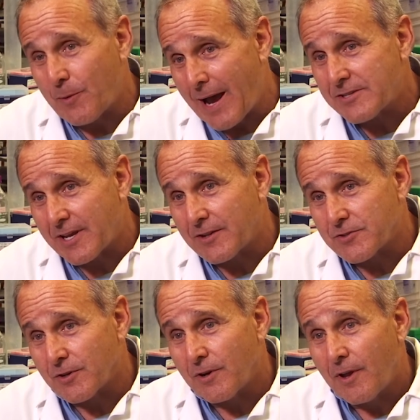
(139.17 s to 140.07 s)
who has
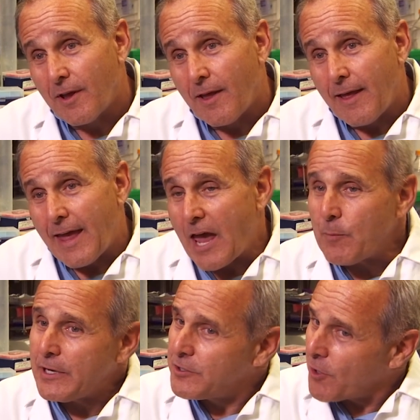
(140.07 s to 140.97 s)
cancer,
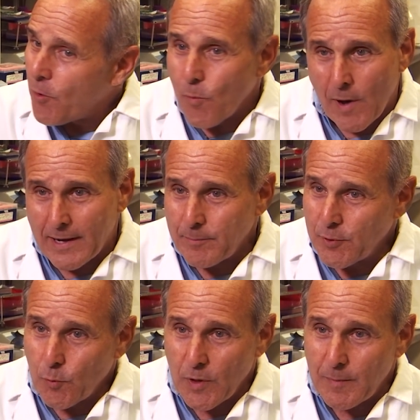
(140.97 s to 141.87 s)
and we don't want to
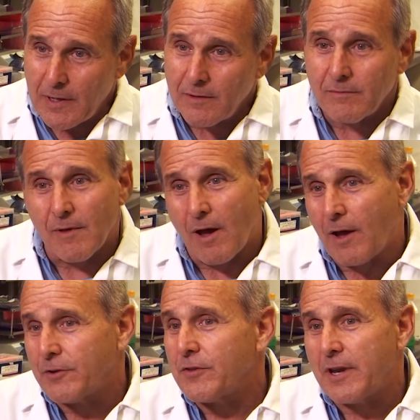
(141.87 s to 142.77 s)
put women
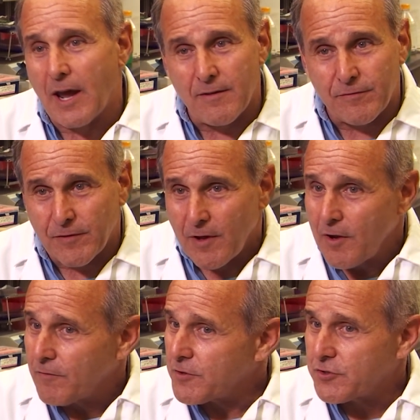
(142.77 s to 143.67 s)
under the knife
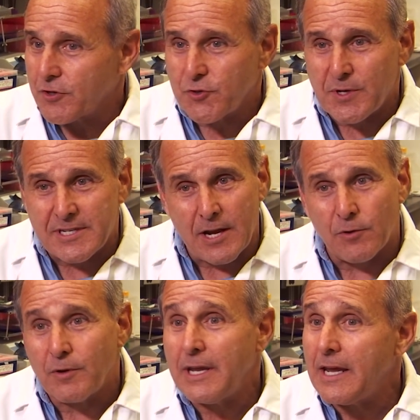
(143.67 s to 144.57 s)
for surgeries they
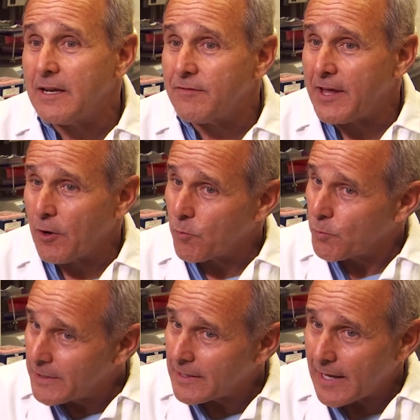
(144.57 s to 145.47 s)
don't need if they don't
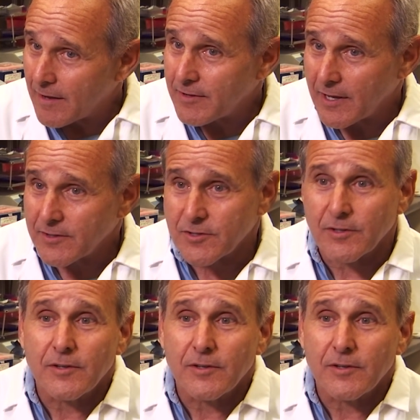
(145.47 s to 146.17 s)
really have cancer.